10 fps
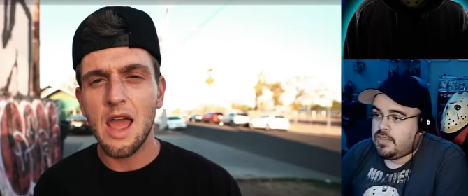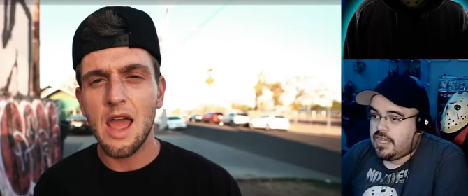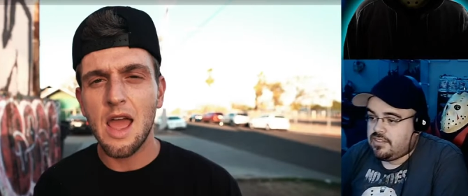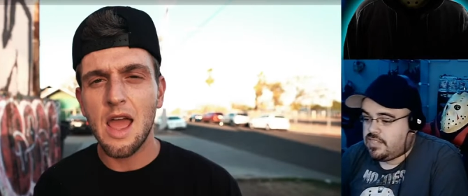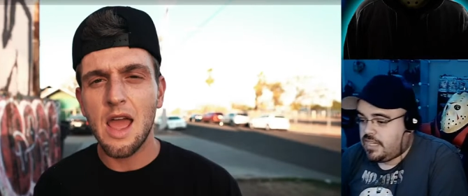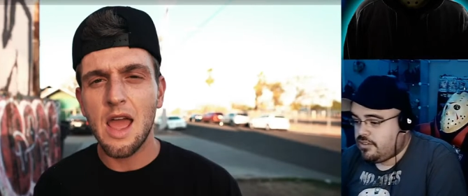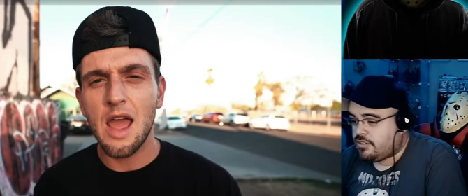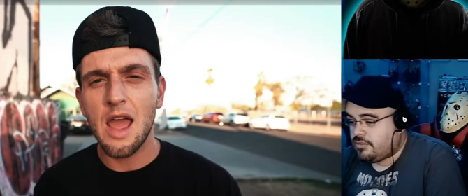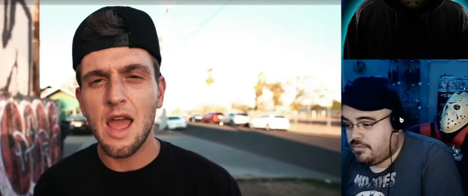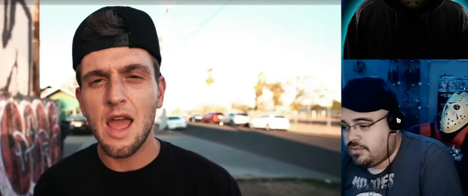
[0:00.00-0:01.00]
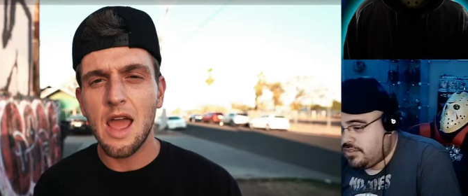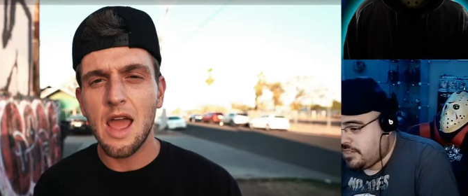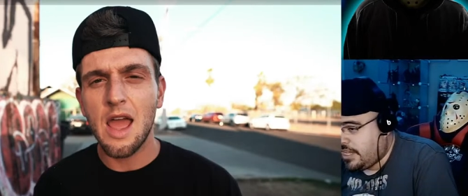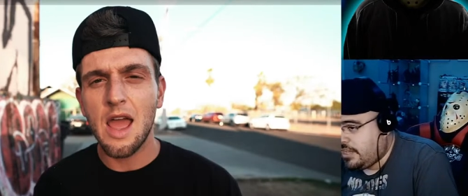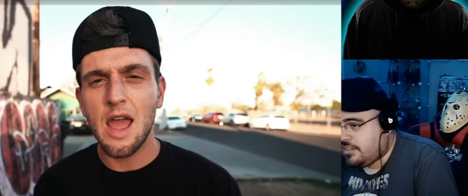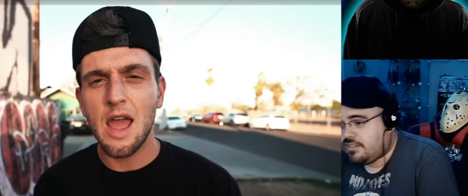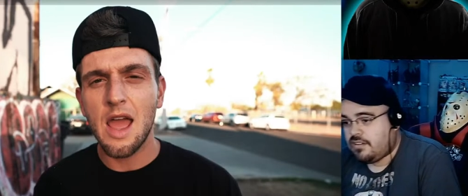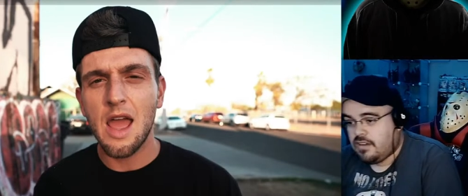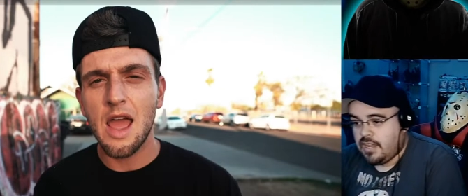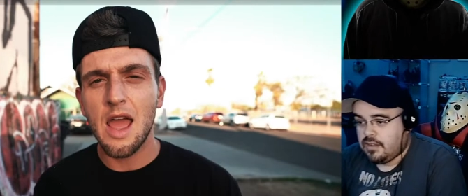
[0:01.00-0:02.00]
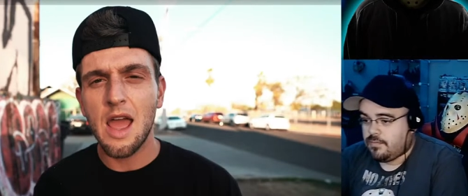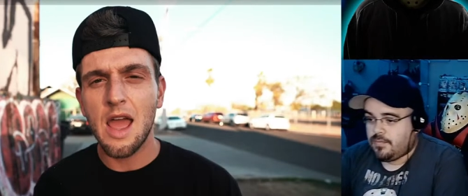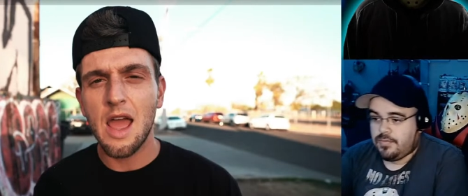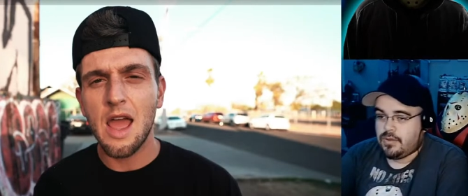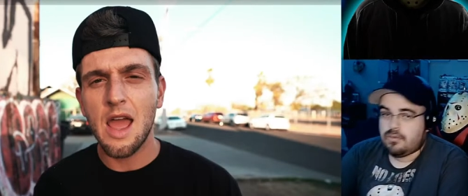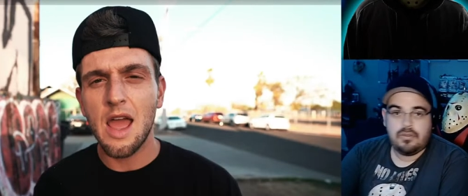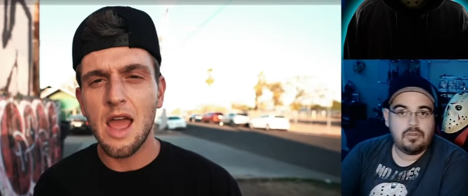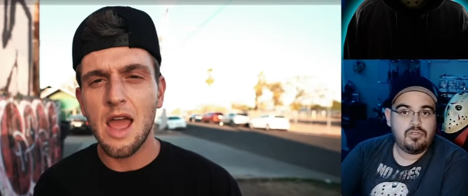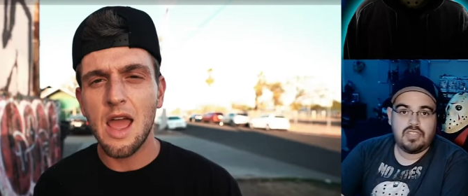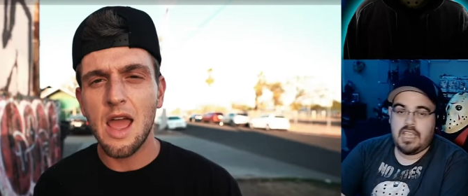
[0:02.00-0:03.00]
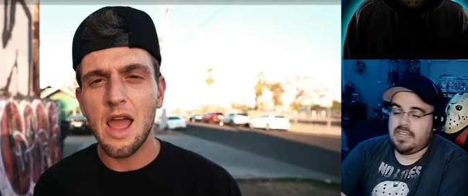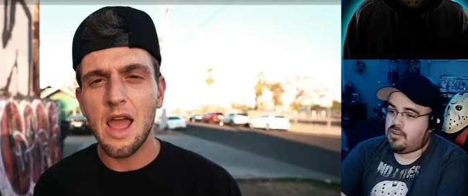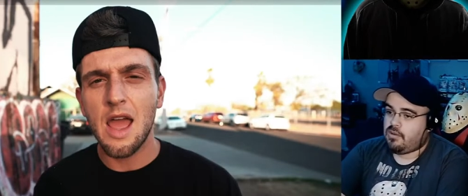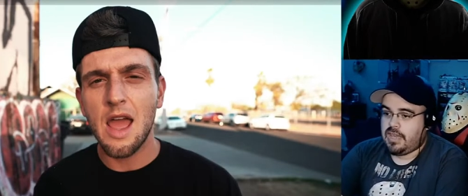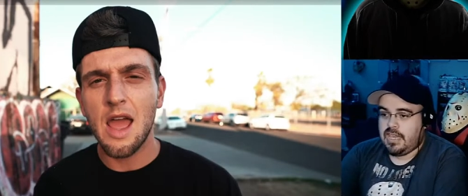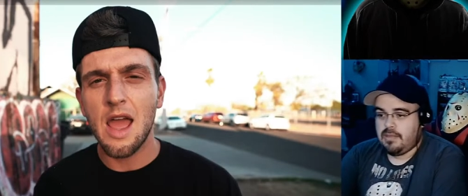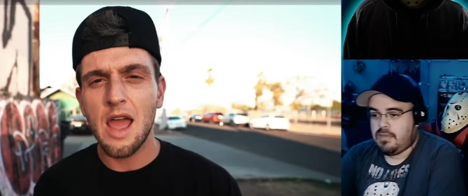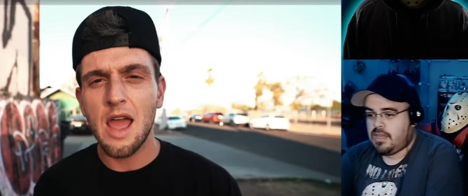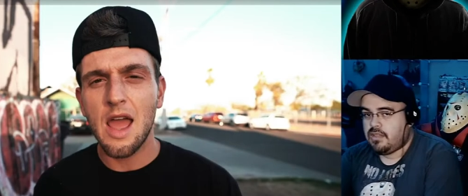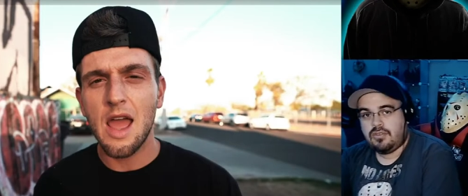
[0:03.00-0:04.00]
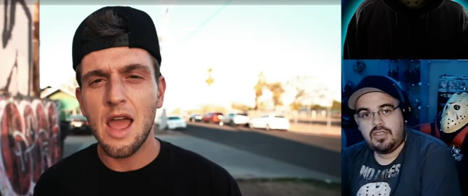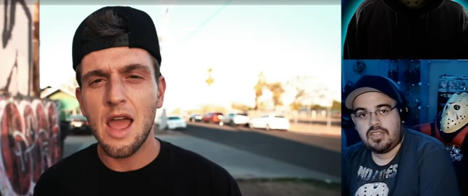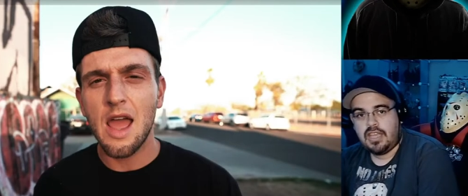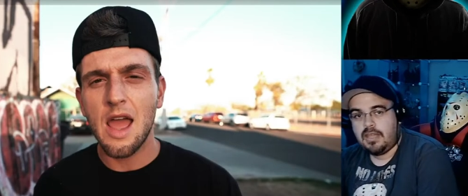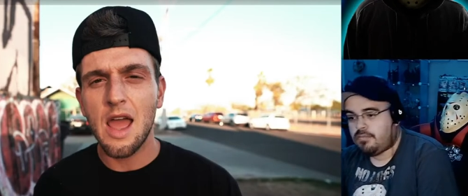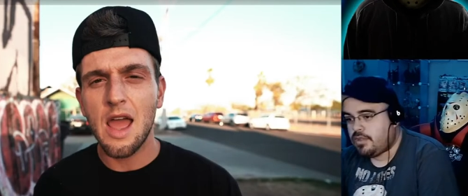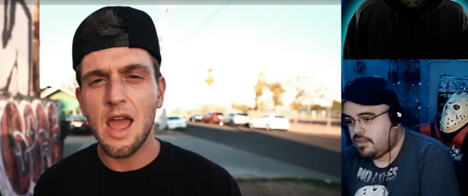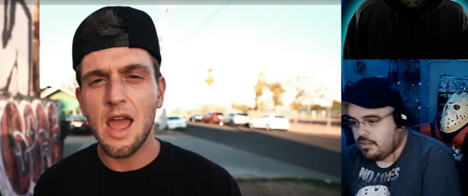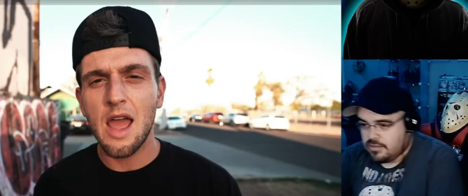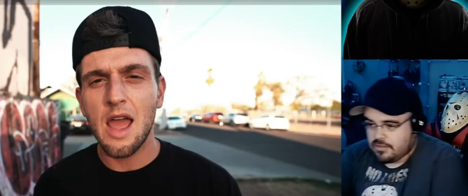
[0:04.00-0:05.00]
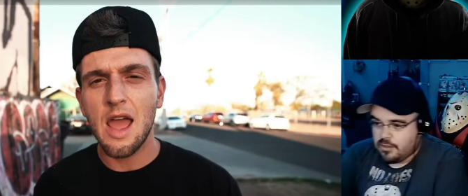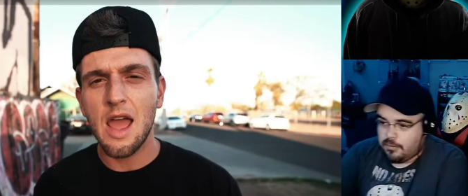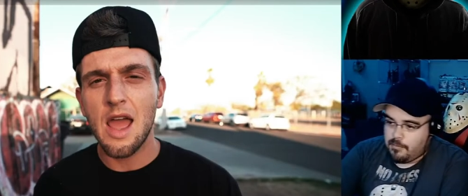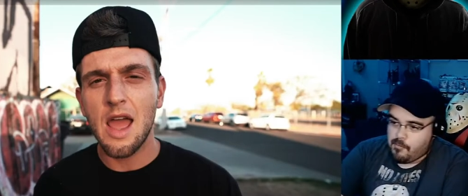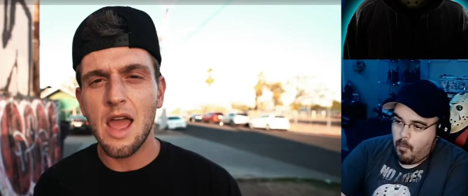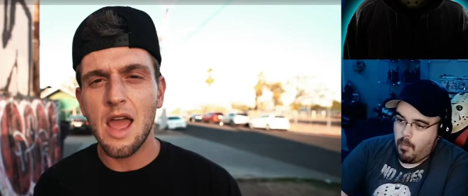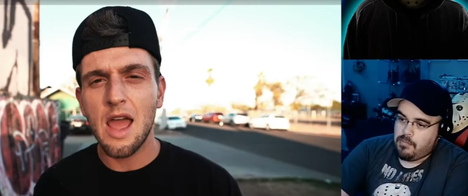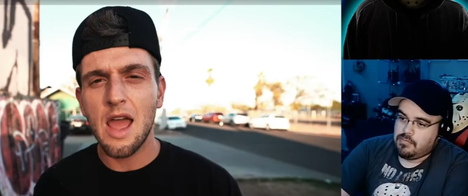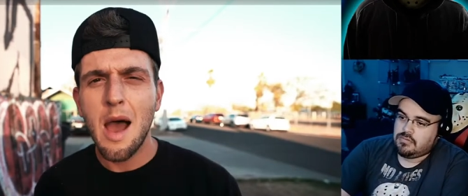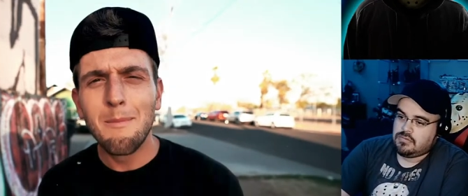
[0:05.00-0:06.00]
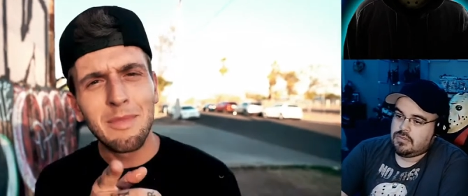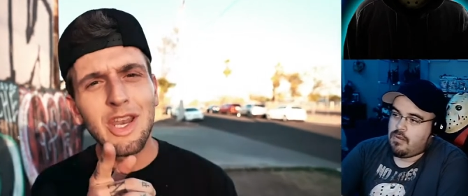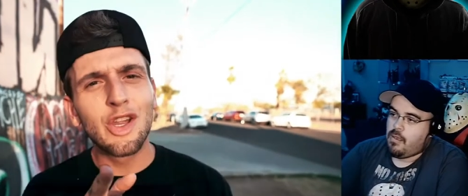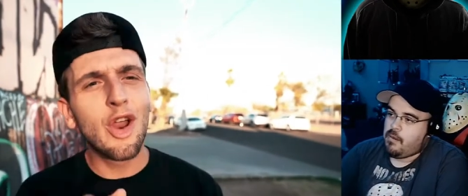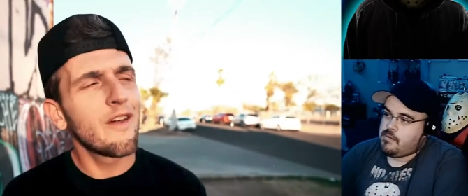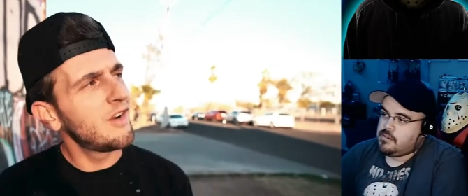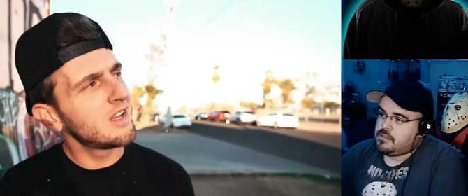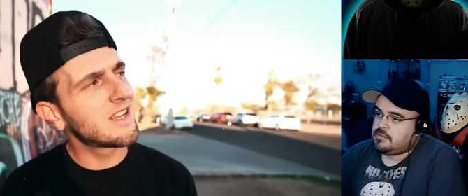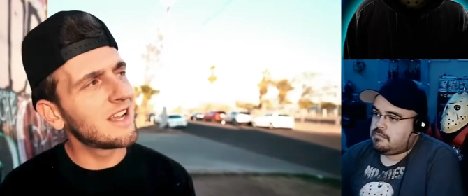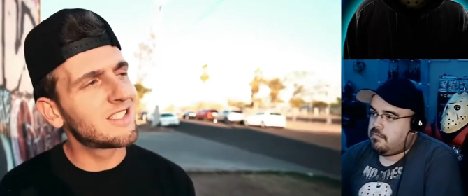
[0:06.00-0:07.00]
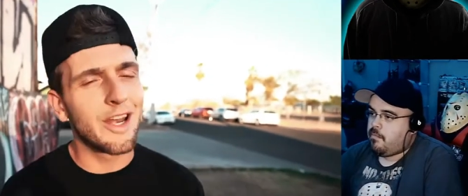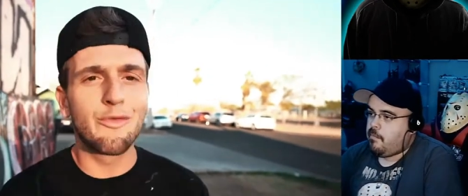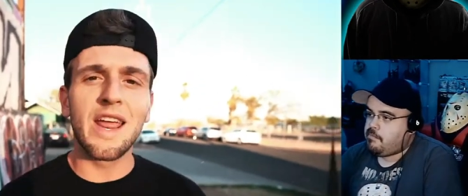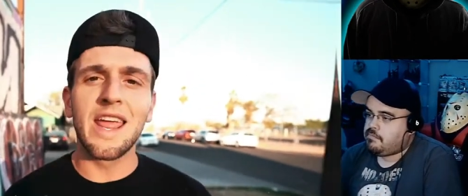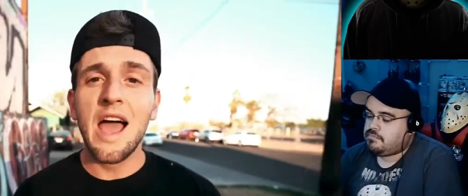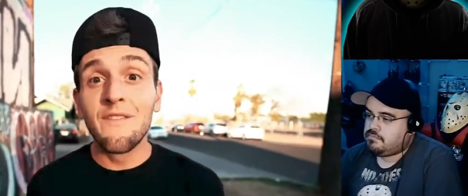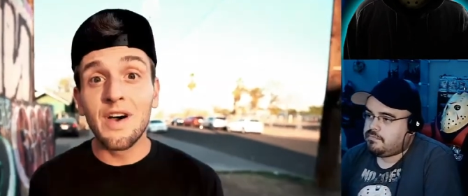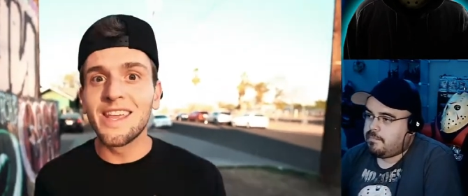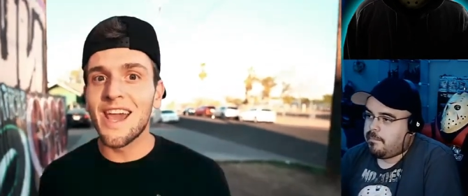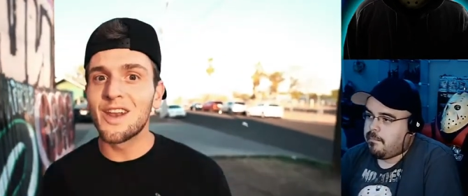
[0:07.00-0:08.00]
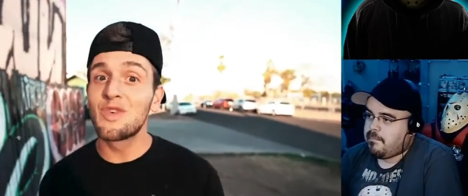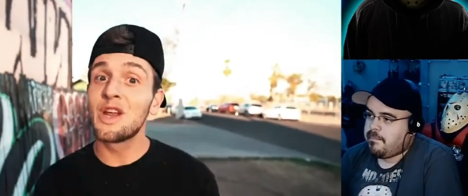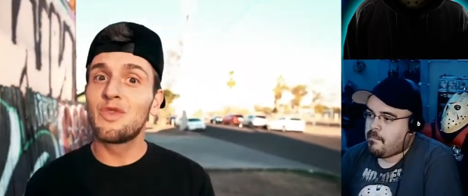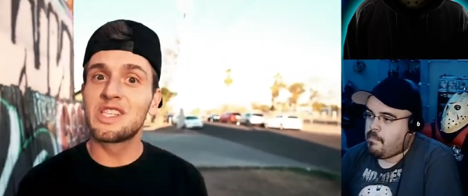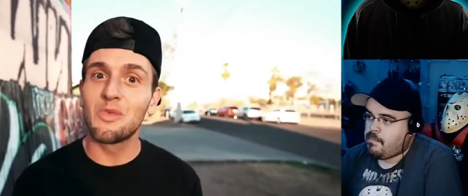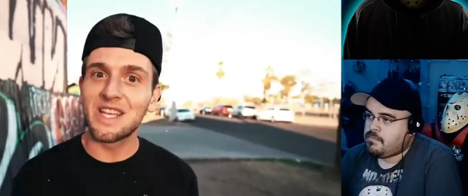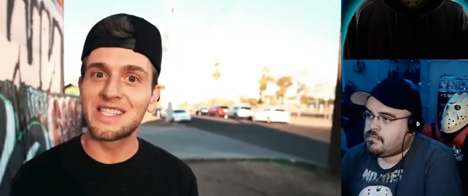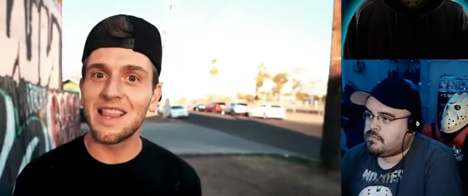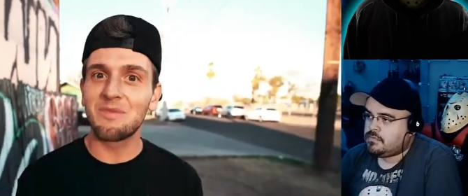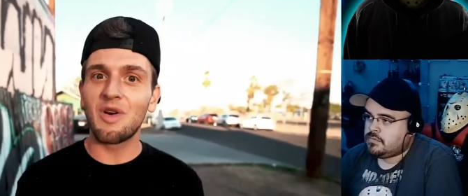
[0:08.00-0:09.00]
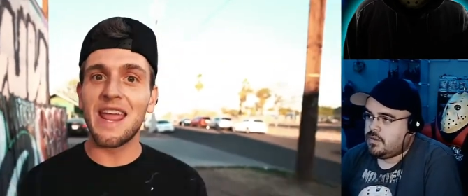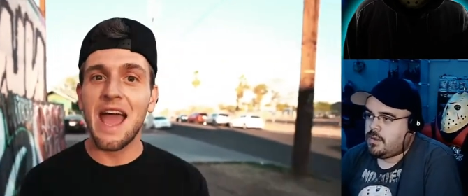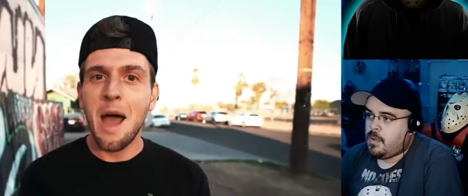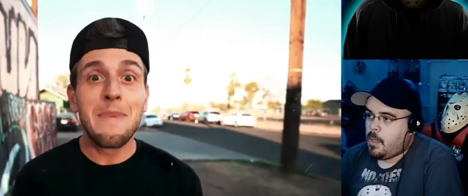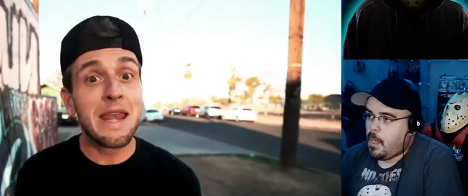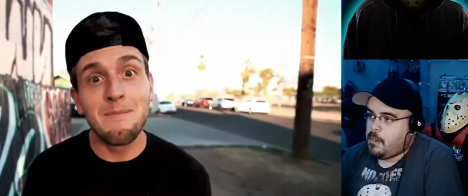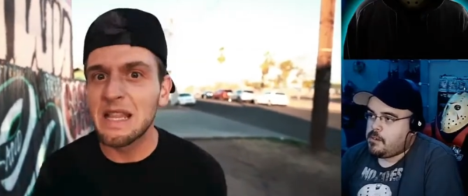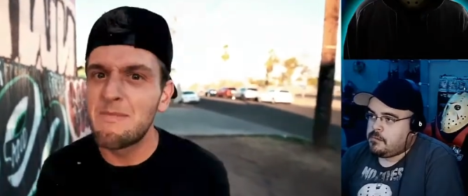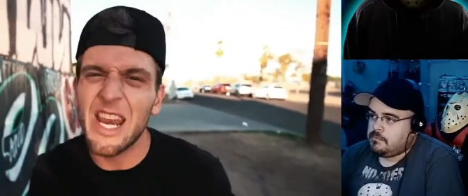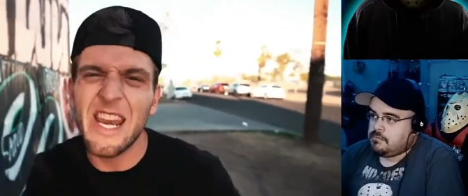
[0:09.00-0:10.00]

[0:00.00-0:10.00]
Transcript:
Speaker 1: that standard, which is nice. All right. No, no shade, no hate, man. Do your thing, brother. Let's go.
Speaker 2: Mama, look at all the funds I generate. Finally got a real reason we can celebrate. Made a milli, but I